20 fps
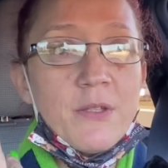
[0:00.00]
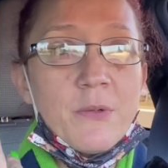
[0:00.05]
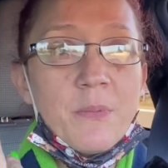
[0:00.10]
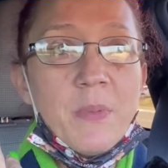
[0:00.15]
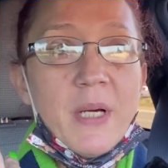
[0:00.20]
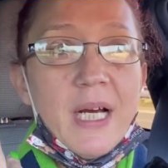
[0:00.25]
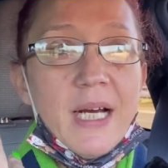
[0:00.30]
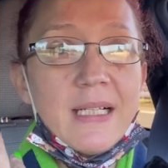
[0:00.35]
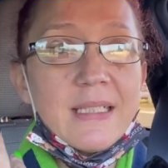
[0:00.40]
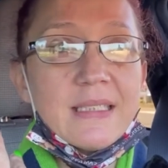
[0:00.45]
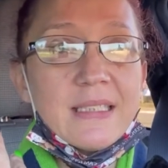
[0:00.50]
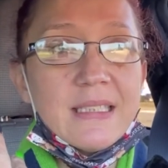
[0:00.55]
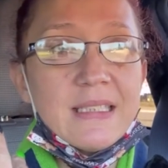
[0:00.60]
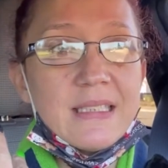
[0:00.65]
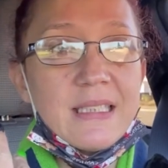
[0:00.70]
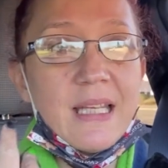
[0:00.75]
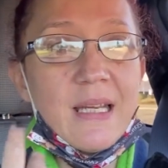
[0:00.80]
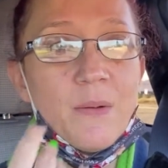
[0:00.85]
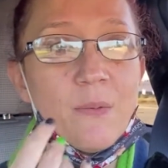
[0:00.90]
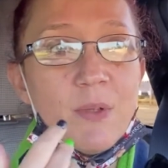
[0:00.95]
boxes
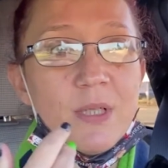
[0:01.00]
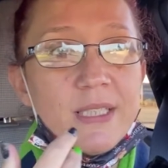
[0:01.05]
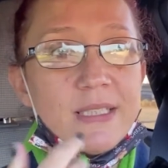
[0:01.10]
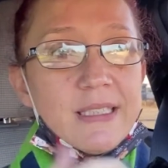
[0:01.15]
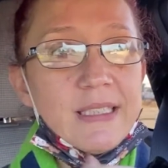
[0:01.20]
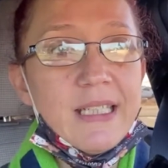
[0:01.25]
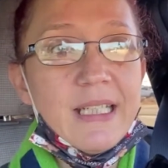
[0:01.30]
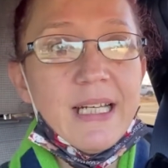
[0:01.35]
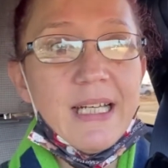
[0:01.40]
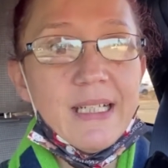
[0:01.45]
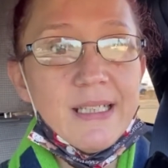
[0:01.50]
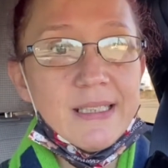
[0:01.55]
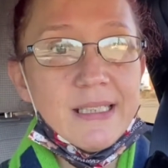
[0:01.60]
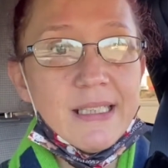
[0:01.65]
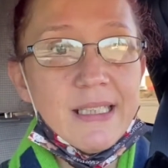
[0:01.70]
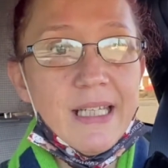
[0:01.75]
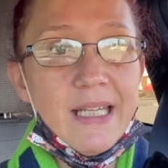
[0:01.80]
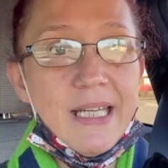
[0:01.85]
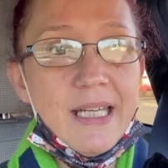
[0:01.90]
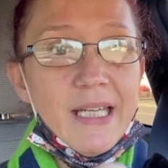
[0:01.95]
that I wanted to get out
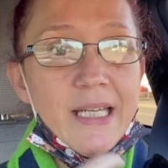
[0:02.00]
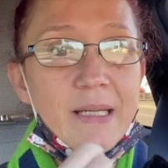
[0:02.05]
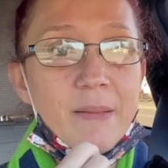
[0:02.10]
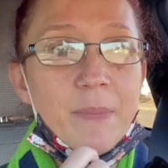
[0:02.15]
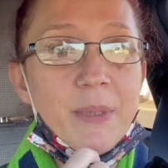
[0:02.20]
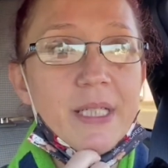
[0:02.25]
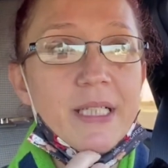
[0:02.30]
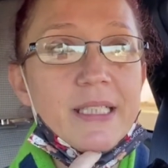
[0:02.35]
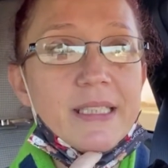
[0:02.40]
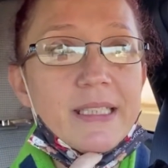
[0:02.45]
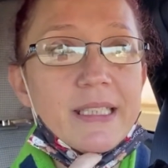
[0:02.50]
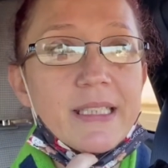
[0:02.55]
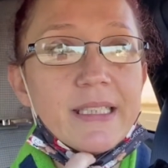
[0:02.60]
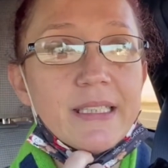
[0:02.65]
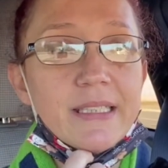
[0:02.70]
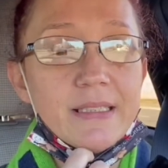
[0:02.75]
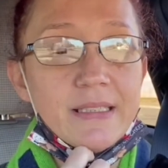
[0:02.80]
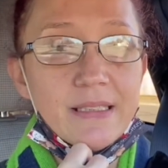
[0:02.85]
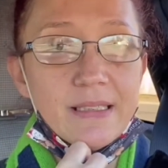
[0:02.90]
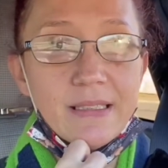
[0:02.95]
today, but
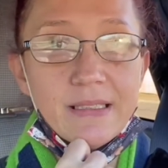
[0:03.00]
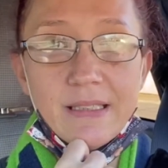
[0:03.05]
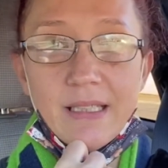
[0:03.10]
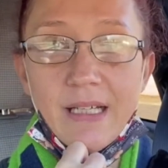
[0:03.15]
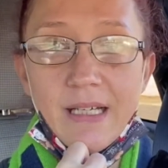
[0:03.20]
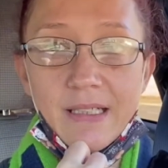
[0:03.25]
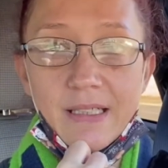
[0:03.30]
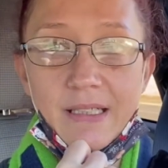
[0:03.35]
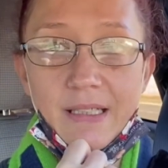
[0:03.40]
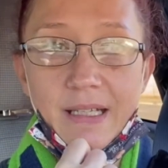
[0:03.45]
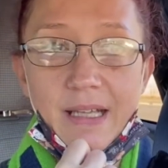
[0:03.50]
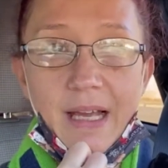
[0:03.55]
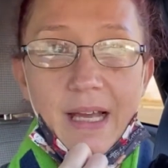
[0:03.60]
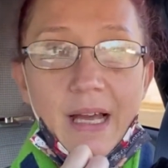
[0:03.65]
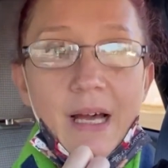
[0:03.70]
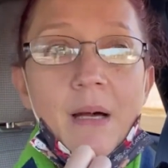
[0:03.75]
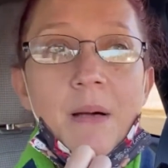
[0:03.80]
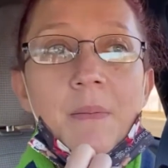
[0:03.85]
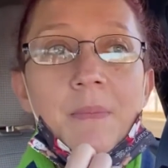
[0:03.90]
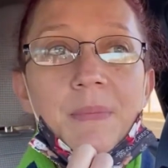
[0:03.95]
it's not gonna
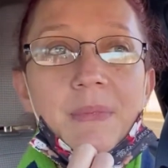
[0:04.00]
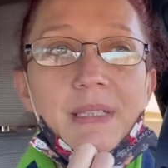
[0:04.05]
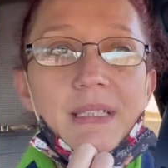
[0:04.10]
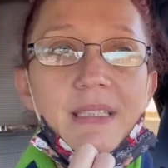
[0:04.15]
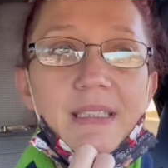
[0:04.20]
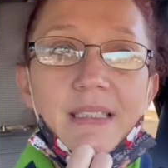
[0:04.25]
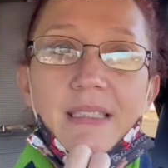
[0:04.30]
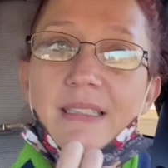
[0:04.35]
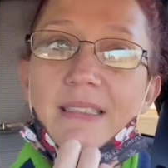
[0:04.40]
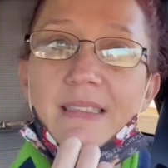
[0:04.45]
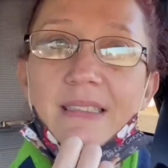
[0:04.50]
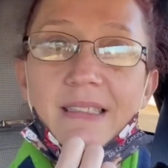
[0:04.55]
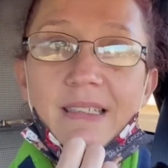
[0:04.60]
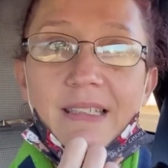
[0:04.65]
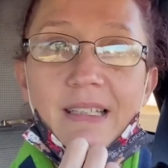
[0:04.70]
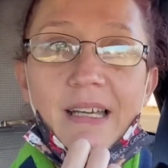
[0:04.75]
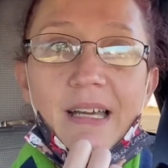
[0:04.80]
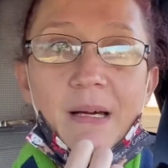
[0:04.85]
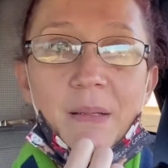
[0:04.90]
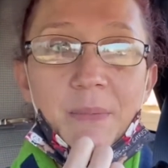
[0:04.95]
happen. It's gonna
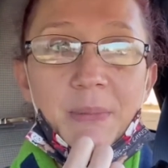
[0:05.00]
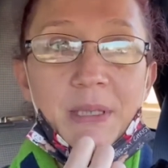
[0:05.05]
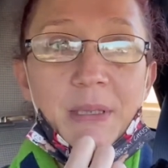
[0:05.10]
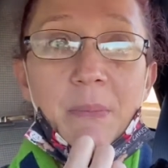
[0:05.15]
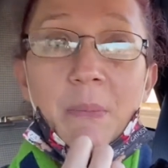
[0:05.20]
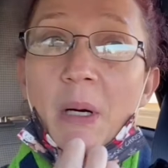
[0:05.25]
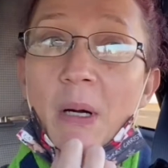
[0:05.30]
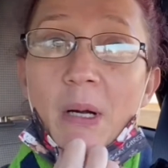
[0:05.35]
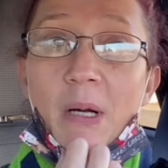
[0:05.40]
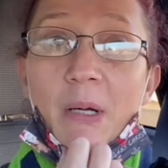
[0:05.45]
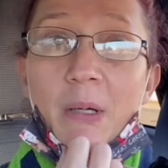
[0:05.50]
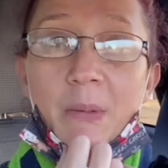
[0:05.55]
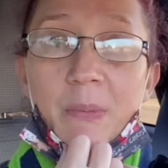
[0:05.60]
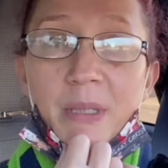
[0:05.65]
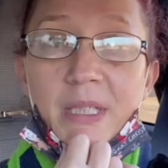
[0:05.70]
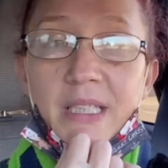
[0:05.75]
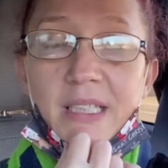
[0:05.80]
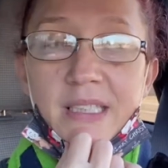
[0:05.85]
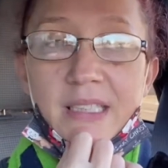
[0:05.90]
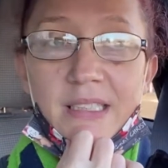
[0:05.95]
happen tomorrow
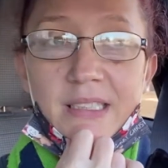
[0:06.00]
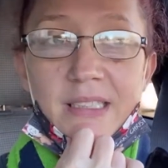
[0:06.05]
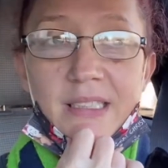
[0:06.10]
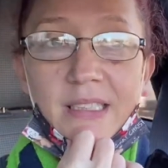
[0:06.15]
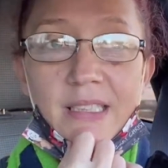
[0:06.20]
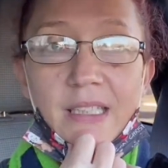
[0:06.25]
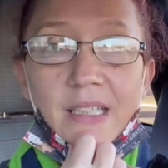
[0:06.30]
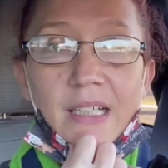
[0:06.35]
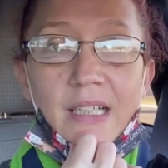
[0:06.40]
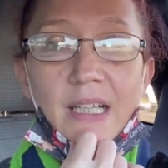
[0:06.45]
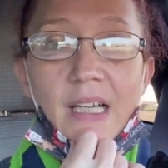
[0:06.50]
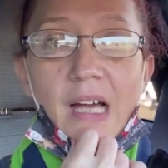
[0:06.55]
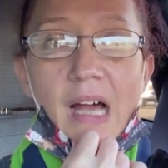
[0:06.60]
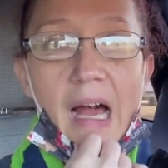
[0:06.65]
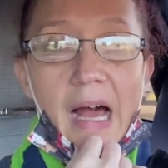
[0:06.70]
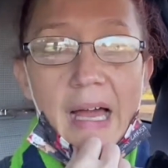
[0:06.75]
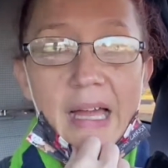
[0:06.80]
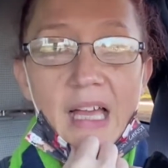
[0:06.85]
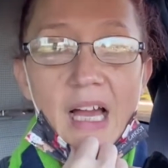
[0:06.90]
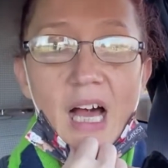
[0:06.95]
because
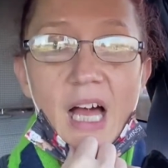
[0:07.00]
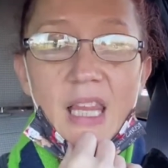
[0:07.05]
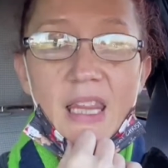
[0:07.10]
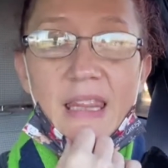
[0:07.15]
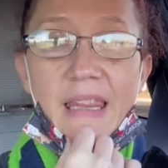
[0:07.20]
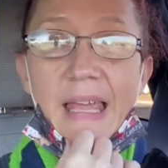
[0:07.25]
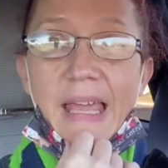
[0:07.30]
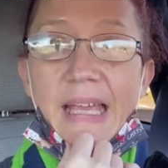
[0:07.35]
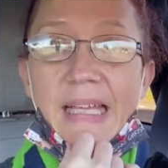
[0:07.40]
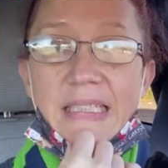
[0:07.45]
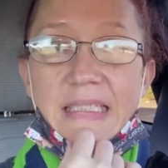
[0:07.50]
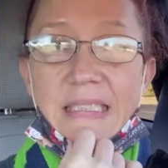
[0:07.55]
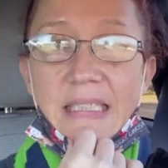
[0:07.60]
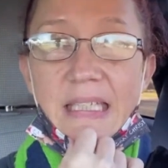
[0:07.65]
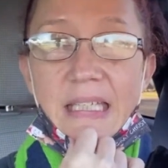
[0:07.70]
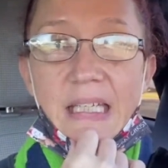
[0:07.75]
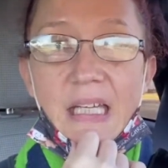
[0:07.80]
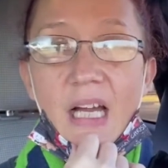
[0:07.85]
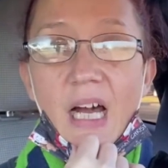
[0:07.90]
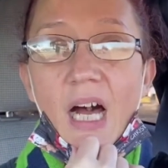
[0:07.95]
I got lazy,
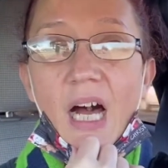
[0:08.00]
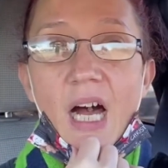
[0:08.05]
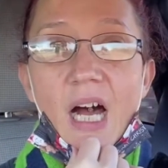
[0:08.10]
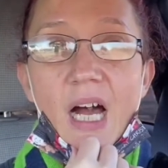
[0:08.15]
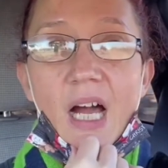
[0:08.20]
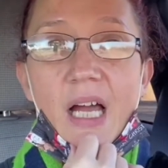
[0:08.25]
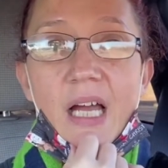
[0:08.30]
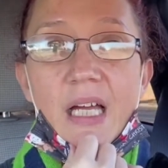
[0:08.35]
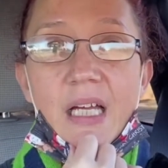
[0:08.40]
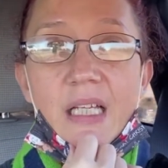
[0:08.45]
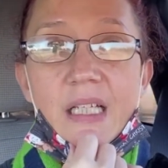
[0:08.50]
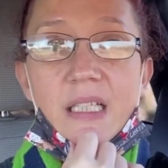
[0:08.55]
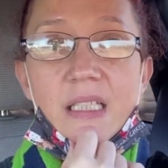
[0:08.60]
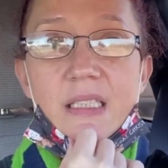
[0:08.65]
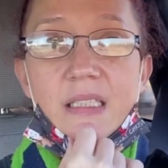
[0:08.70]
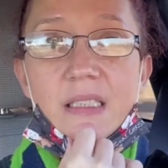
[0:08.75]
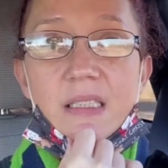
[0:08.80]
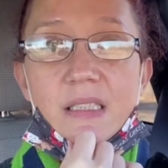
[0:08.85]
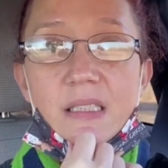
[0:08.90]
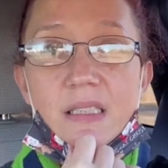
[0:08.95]
guys.